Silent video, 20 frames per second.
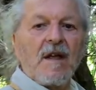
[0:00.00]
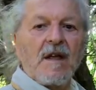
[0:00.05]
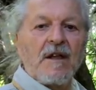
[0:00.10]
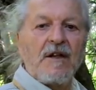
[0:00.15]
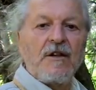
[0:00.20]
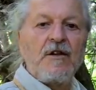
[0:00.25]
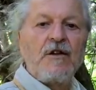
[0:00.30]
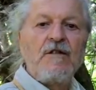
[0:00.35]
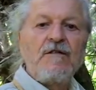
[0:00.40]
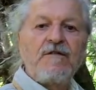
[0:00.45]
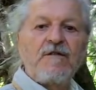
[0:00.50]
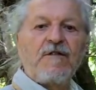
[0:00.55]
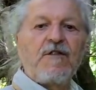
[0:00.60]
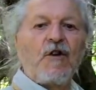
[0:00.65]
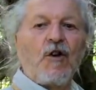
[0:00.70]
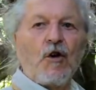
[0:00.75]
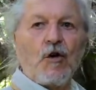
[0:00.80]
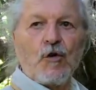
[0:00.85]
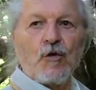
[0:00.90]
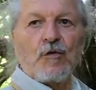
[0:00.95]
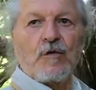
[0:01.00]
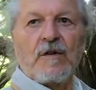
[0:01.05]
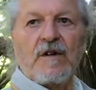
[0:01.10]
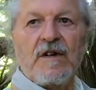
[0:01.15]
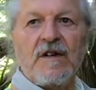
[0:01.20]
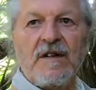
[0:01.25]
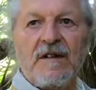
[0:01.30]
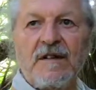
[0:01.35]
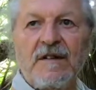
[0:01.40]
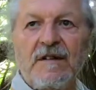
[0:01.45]
You've flown
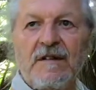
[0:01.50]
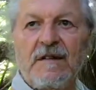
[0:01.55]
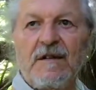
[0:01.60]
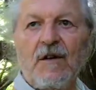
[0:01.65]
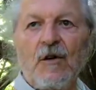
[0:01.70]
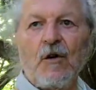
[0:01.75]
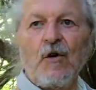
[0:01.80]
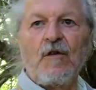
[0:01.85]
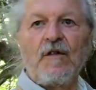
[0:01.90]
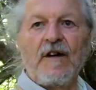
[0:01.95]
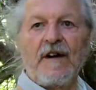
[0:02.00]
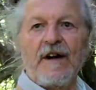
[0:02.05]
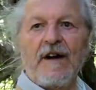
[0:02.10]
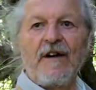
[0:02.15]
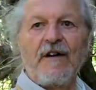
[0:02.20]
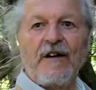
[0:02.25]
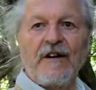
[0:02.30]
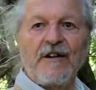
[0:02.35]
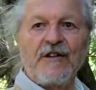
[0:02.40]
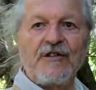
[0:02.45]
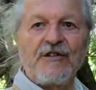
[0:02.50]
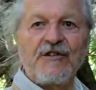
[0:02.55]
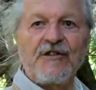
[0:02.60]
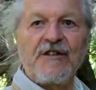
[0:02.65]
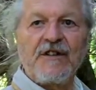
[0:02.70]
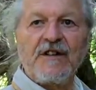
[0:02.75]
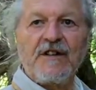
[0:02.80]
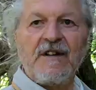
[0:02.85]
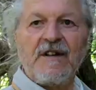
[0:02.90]
over areas.